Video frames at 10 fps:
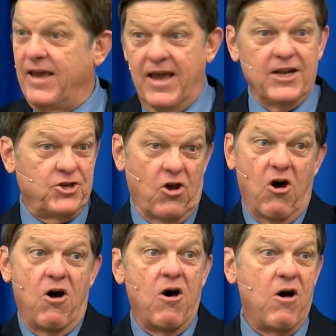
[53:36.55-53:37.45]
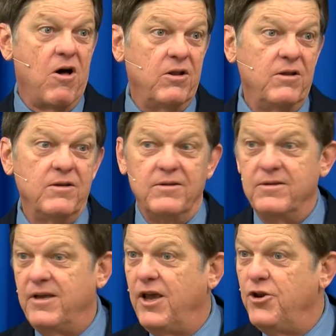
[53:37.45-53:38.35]
It's all
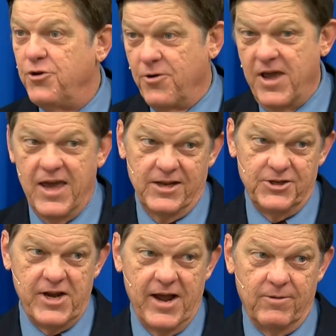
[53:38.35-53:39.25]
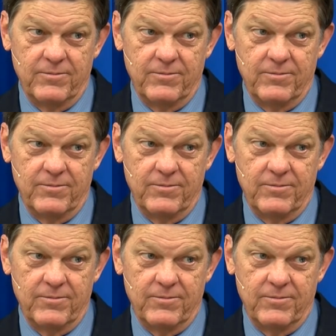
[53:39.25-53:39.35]
in your hands now.